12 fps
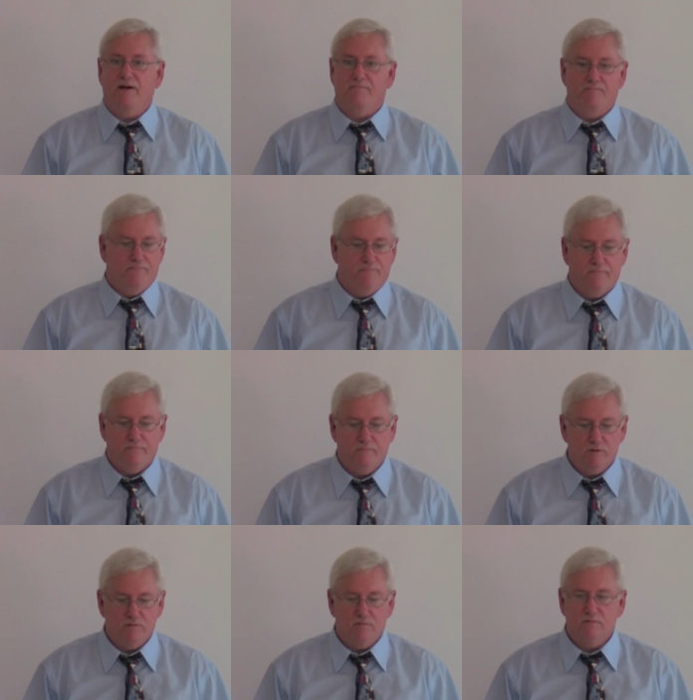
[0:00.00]
2:20
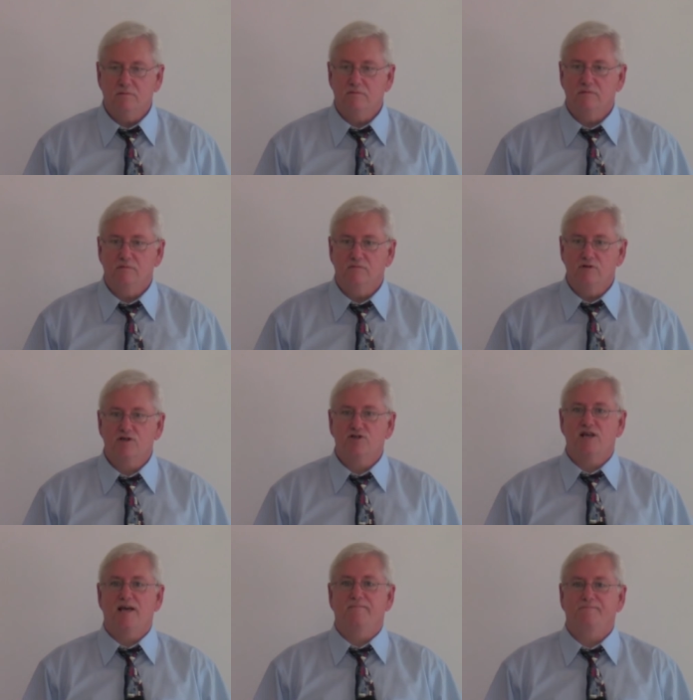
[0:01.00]
sums it up.
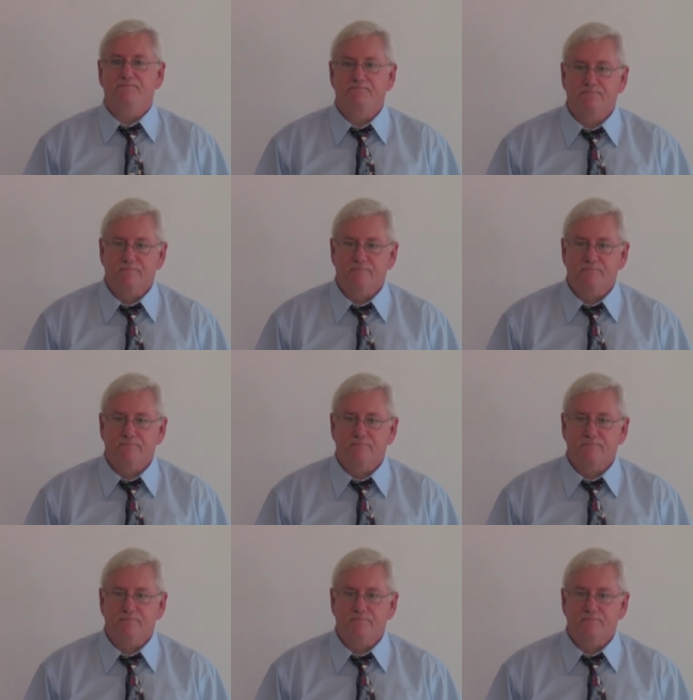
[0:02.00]
What's it say? It